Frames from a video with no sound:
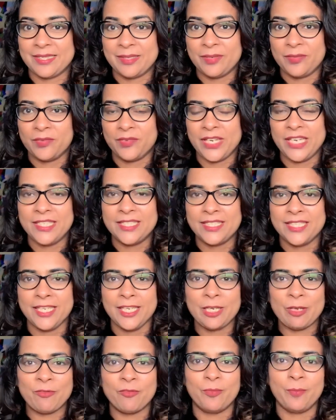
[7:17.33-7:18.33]
reaching
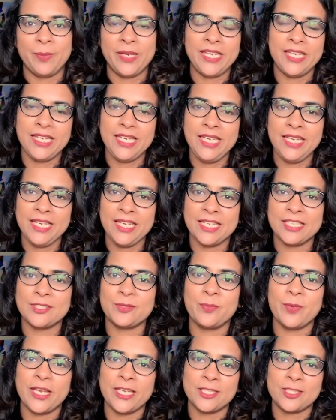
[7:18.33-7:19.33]
of meaning is
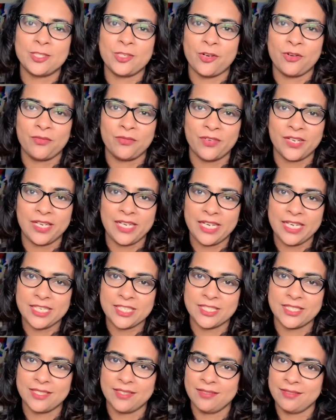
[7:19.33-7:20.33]
based on
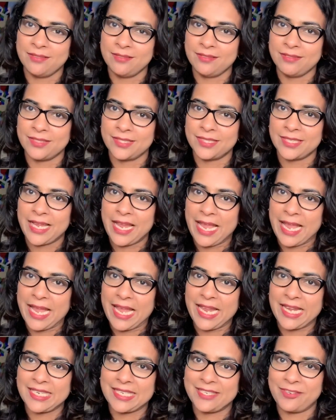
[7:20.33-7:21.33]
relations
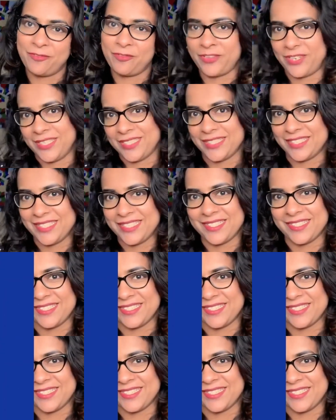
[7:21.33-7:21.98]
and differences.